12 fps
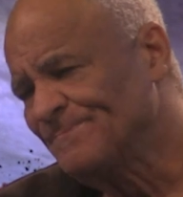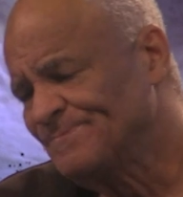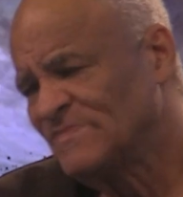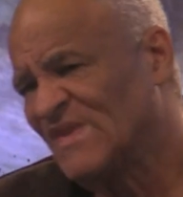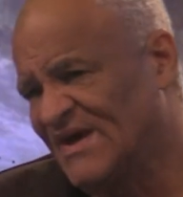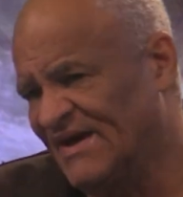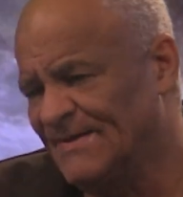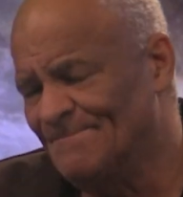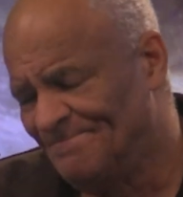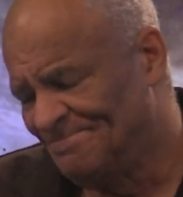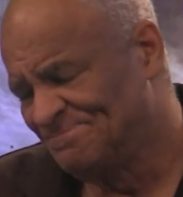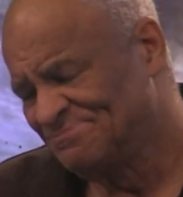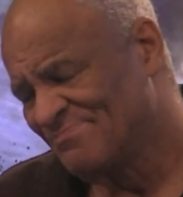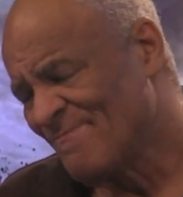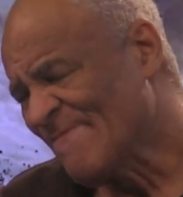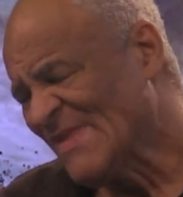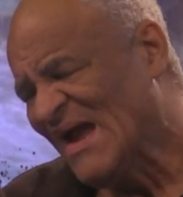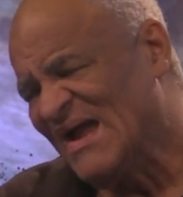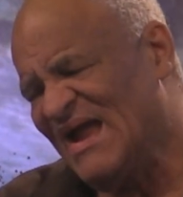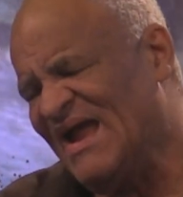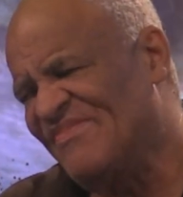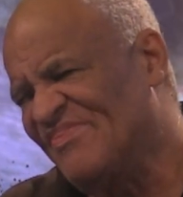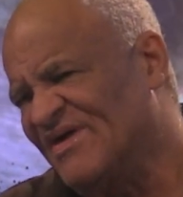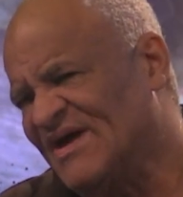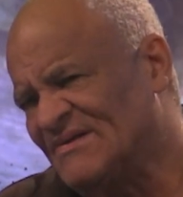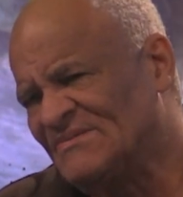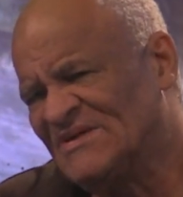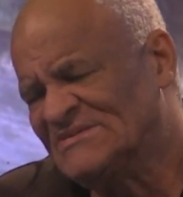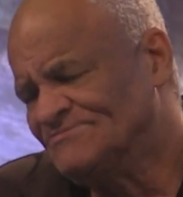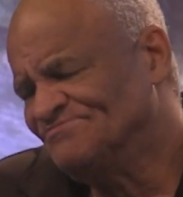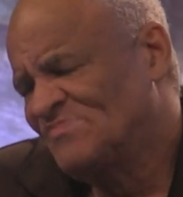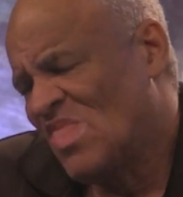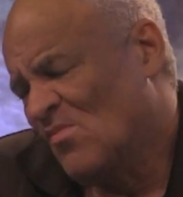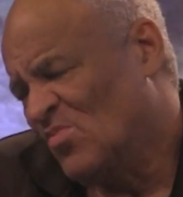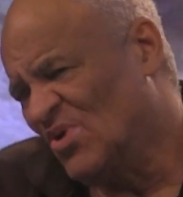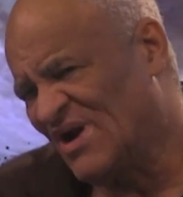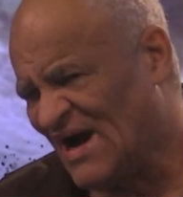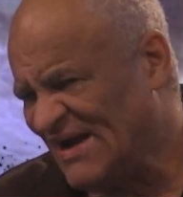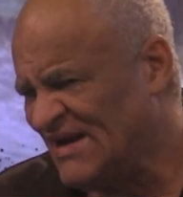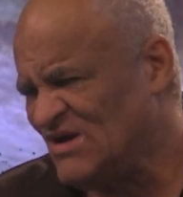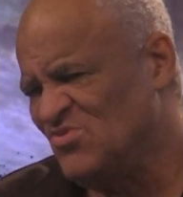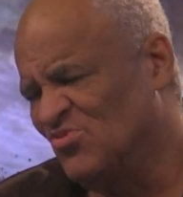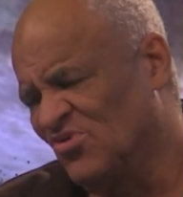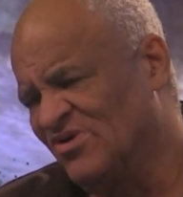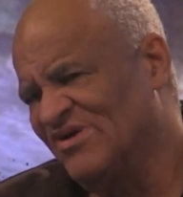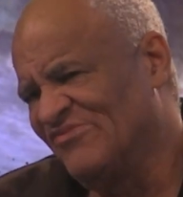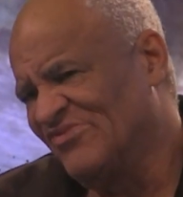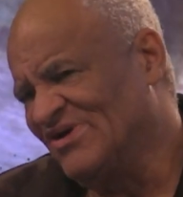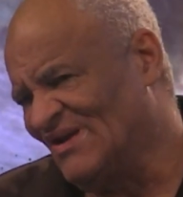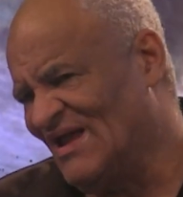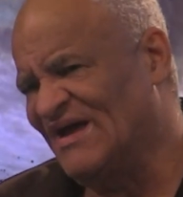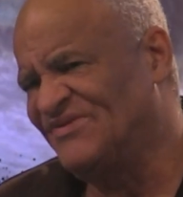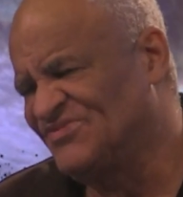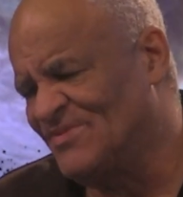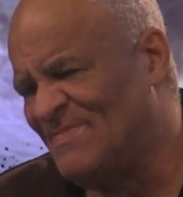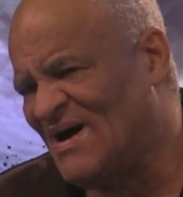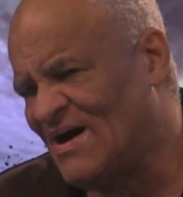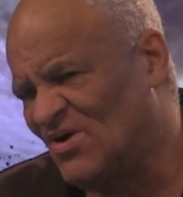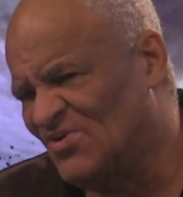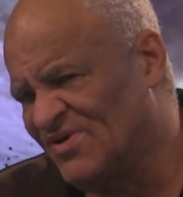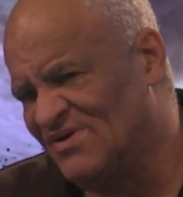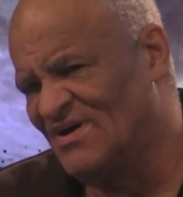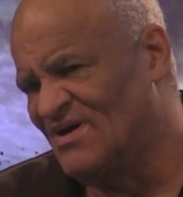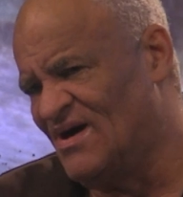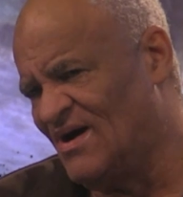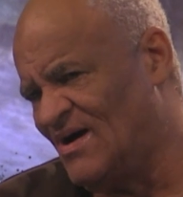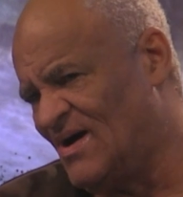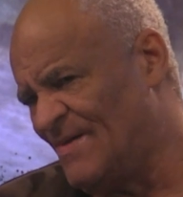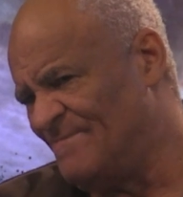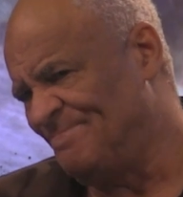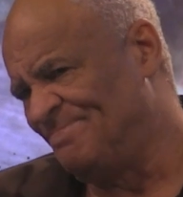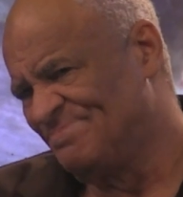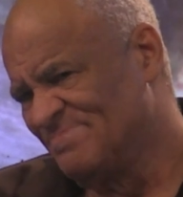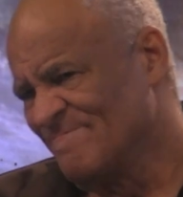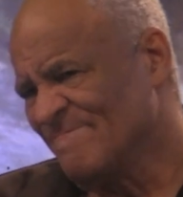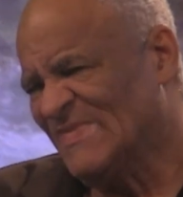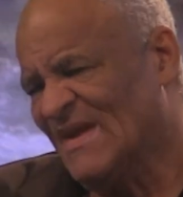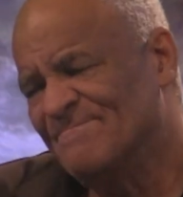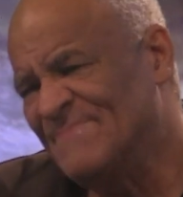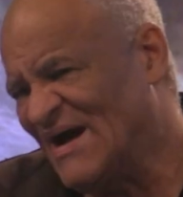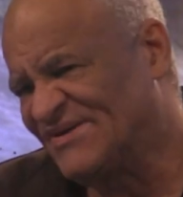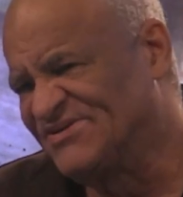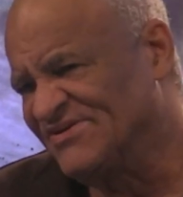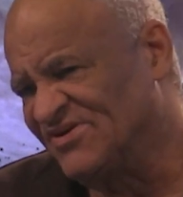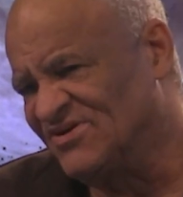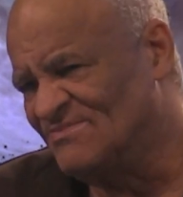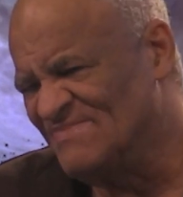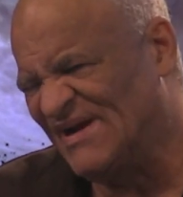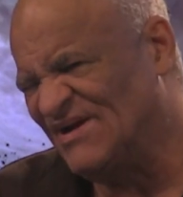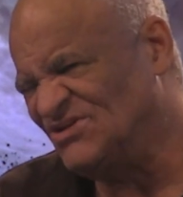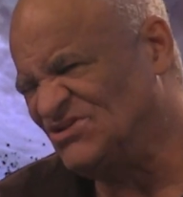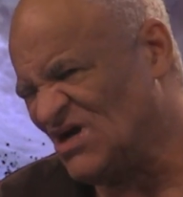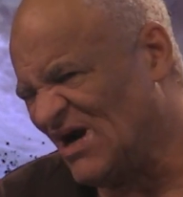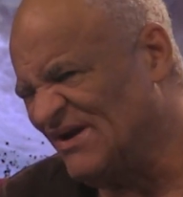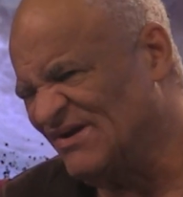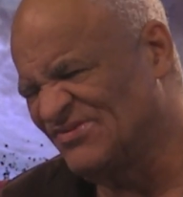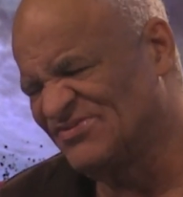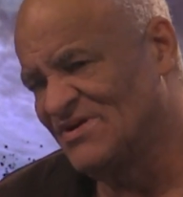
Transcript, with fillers: Okay. And then what I didn't re realize about um, bacterial meningitis,